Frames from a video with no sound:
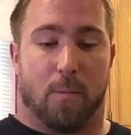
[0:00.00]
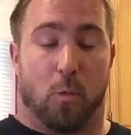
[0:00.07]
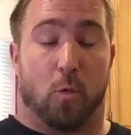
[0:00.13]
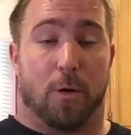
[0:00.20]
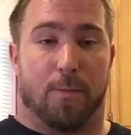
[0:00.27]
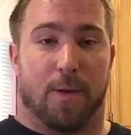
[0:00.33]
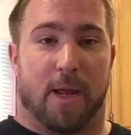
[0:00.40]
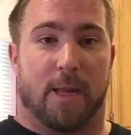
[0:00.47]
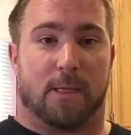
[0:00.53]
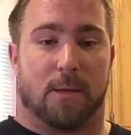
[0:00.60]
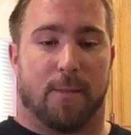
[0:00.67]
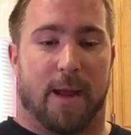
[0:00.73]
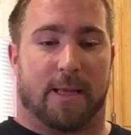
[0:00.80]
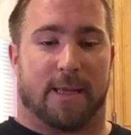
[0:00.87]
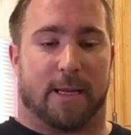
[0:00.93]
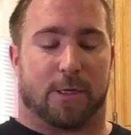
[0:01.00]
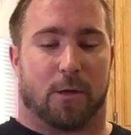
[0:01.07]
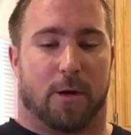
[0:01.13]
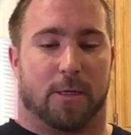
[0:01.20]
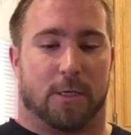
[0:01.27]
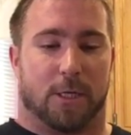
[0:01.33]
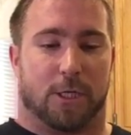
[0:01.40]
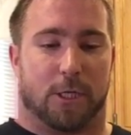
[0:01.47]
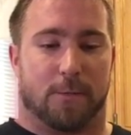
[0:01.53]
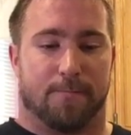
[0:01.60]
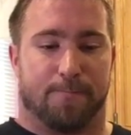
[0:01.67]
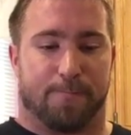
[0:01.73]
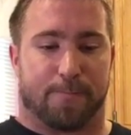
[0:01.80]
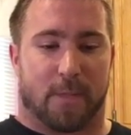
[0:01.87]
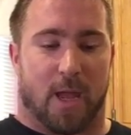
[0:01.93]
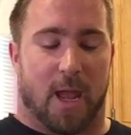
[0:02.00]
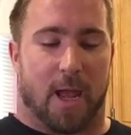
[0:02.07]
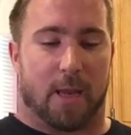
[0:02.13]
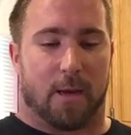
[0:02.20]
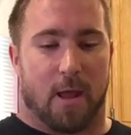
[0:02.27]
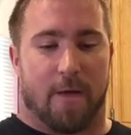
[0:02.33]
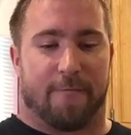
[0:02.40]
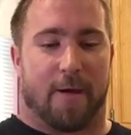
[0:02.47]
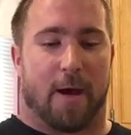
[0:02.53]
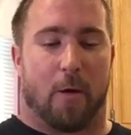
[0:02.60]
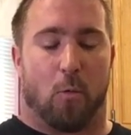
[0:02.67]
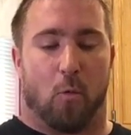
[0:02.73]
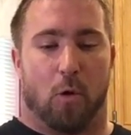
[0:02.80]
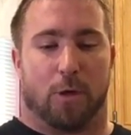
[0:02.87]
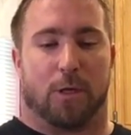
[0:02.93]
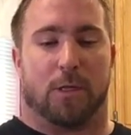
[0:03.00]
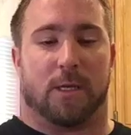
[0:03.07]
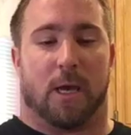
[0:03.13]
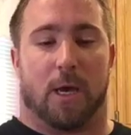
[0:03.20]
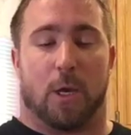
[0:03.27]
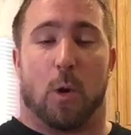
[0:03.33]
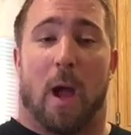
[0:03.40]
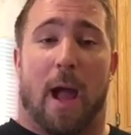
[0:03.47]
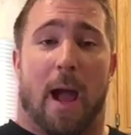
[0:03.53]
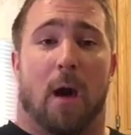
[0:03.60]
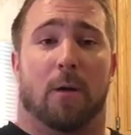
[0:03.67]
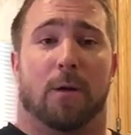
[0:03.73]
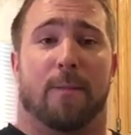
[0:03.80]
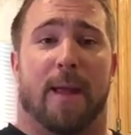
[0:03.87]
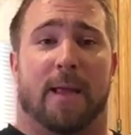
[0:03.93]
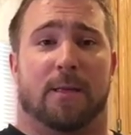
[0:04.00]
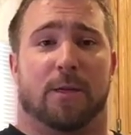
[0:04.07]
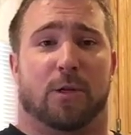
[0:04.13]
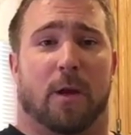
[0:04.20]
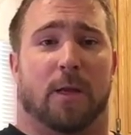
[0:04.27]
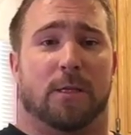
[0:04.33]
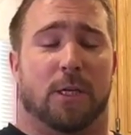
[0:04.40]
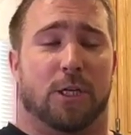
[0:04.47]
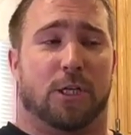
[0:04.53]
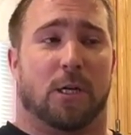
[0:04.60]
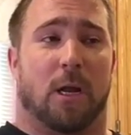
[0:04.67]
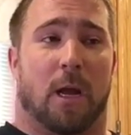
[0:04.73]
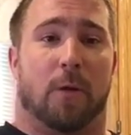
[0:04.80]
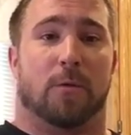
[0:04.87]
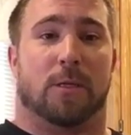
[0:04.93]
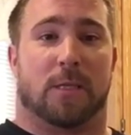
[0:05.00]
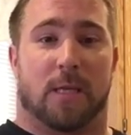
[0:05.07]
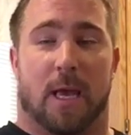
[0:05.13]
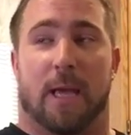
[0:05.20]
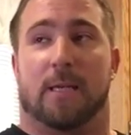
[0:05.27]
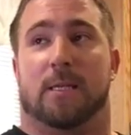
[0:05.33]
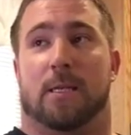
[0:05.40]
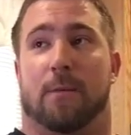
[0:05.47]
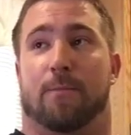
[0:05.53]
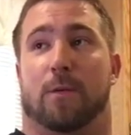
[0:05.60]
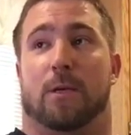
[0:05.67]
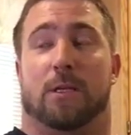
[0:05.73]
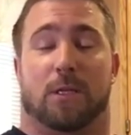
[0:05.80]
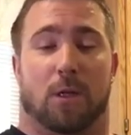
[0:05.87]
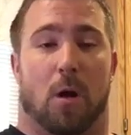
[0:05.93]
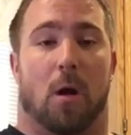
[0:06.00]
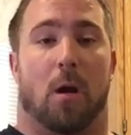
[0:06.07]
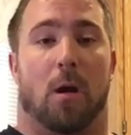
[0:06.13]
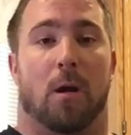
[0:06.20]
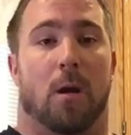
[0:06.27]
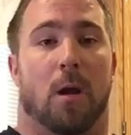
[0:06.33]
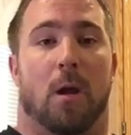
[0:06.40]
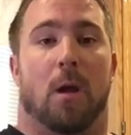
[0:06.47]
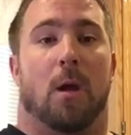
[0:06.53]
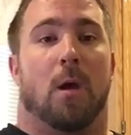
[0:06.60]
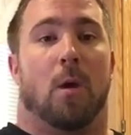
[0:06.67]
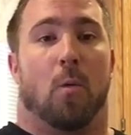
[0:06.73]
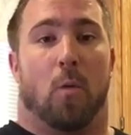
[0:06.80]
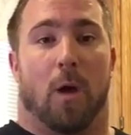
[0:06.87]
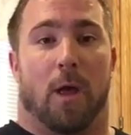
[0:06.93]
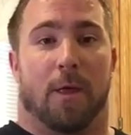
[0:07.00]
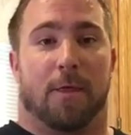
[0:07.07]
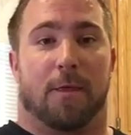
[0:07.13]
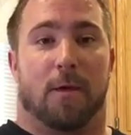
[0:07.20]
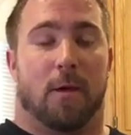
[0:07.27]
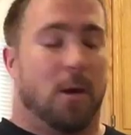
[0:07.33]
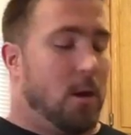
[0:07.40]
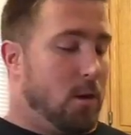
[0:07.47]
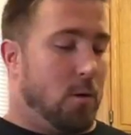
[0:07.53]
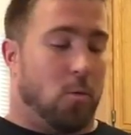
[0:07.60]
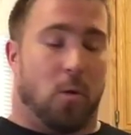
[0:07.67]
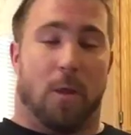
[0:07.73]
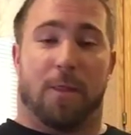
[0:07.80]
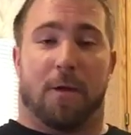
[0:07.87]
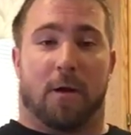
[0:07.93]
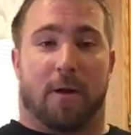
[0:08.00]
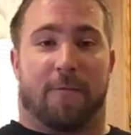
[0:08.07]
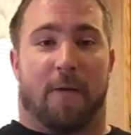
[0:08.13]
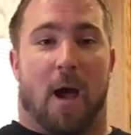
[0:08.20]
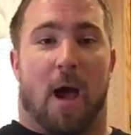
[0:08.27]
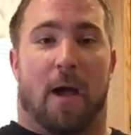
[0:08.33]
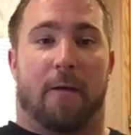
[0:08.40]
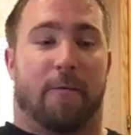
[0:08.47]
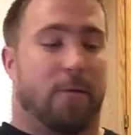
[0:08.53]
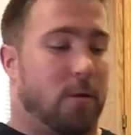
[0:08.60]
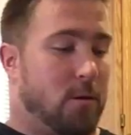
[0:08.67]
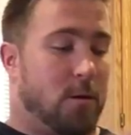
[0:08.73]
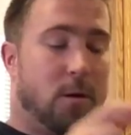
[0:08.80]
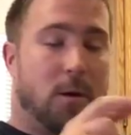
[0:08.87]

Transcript: would be to make that transition. And if I were to tell you how to make the transition, I would say simply start with 135,